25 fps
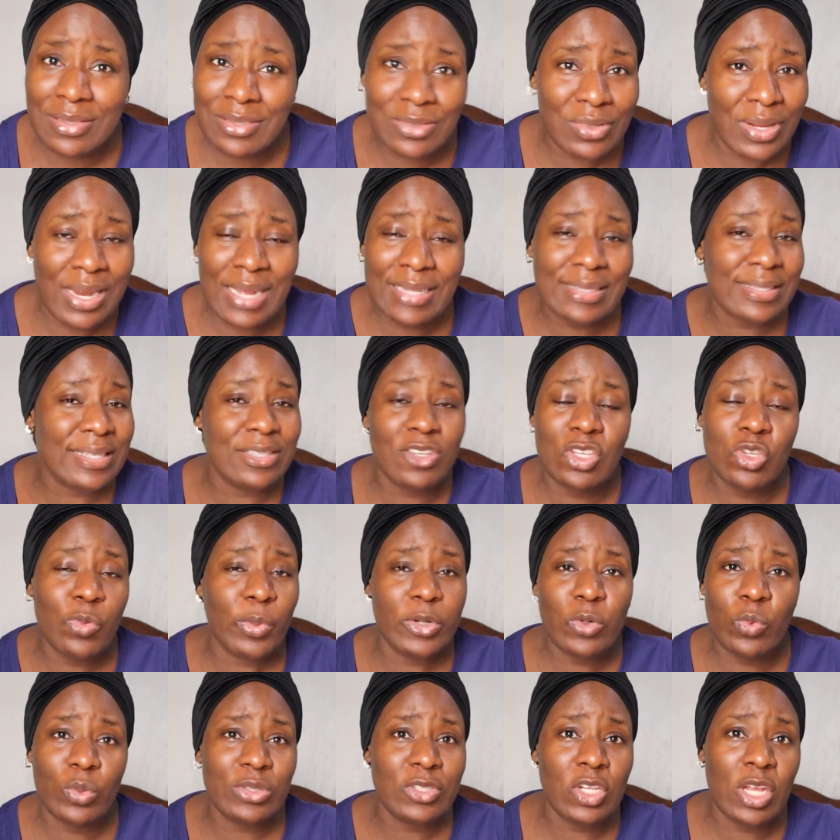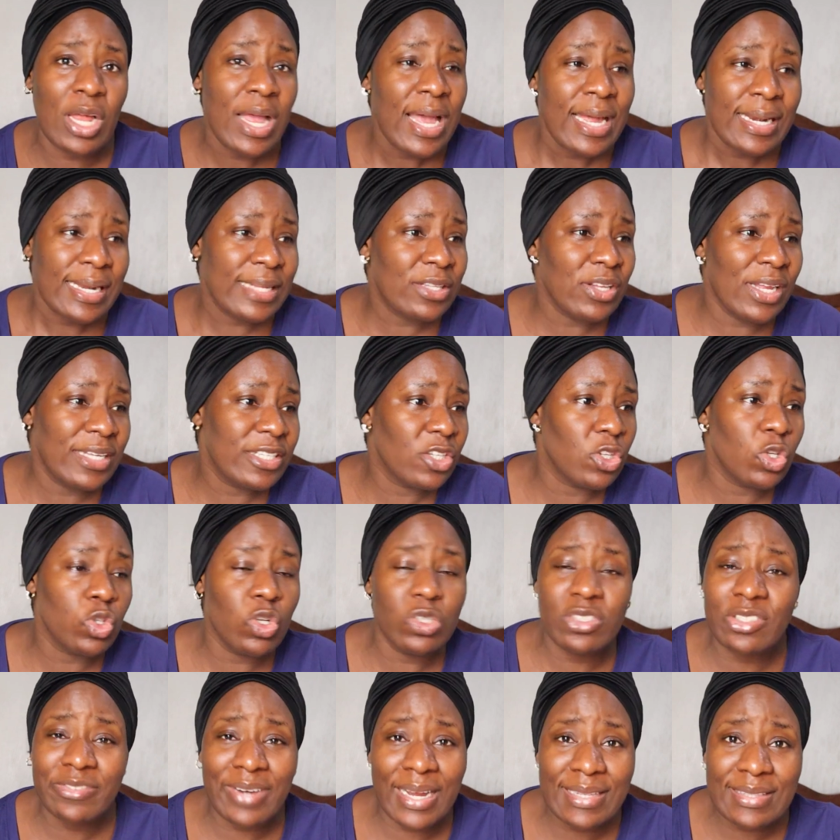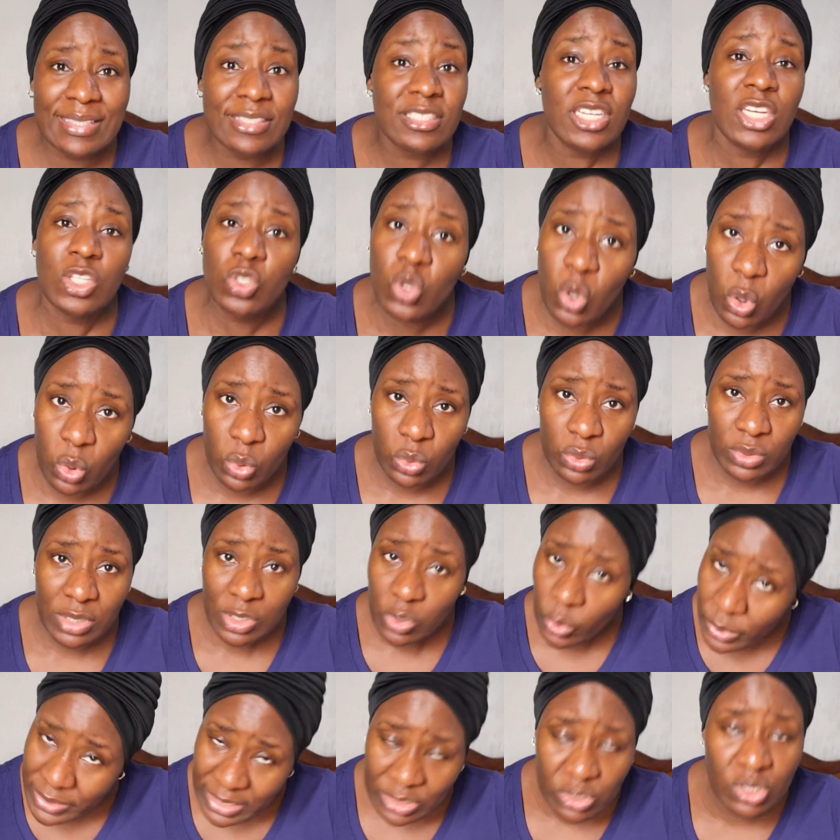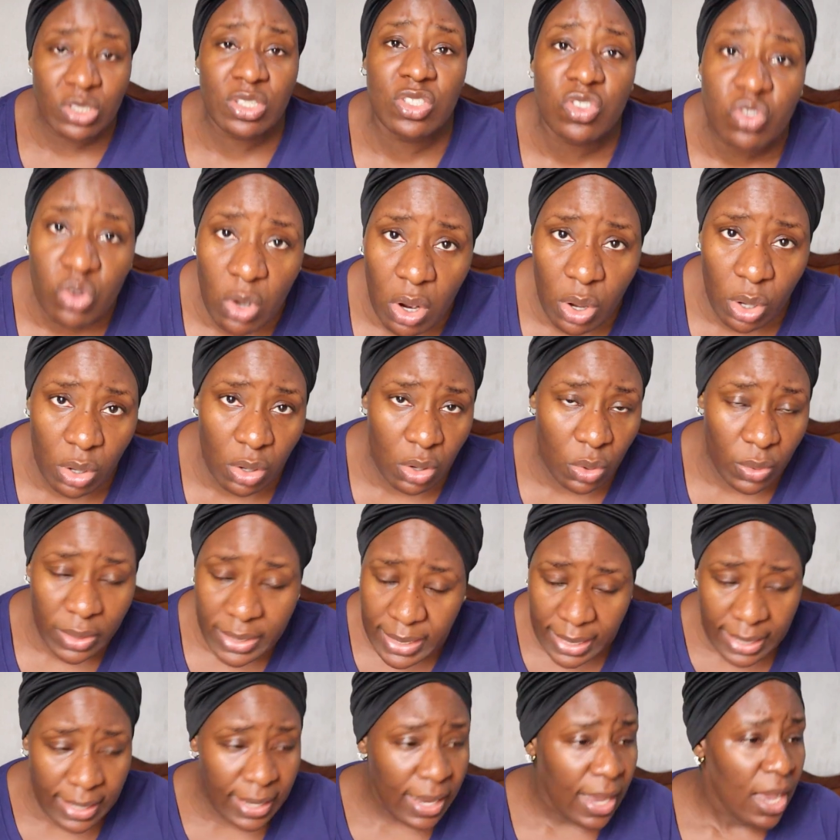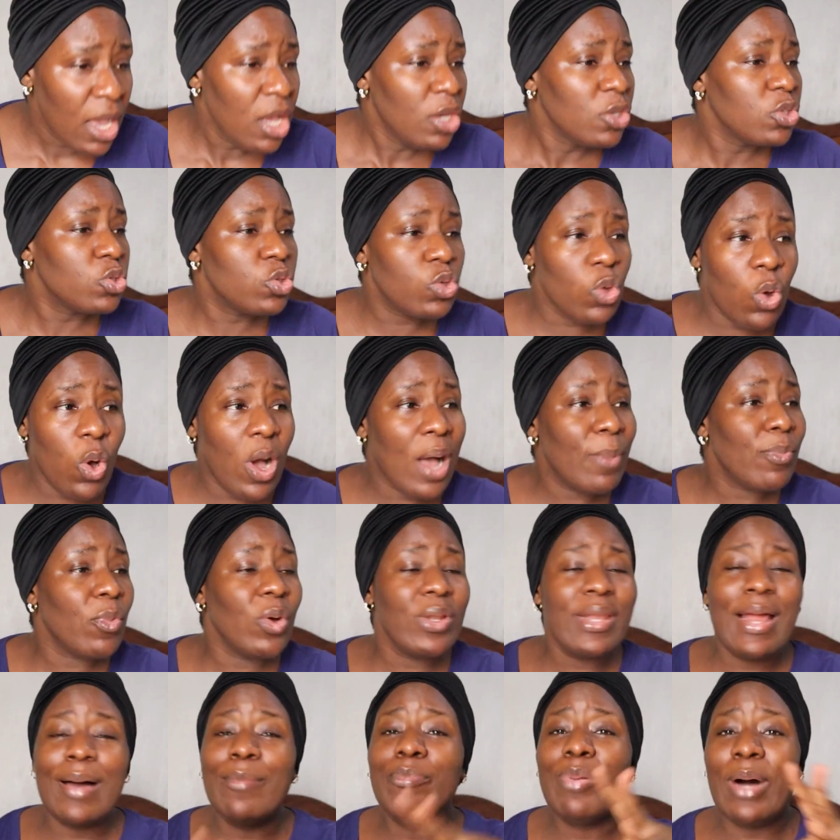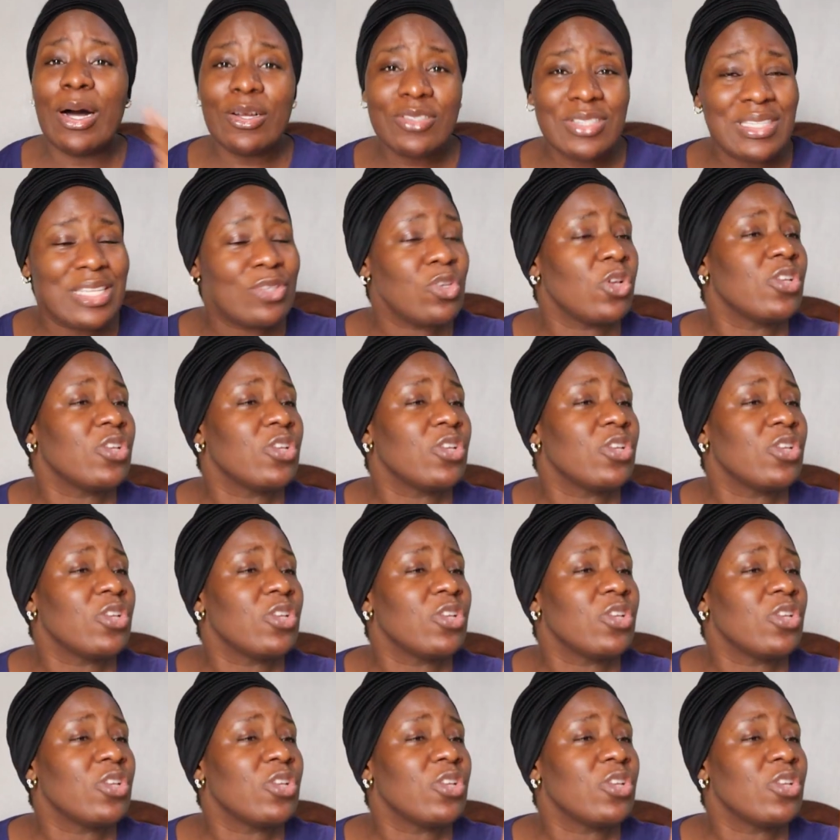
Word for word: It's not like they don't know the right thing. They know. They know what they're doing is wrong, okay? So I'm all about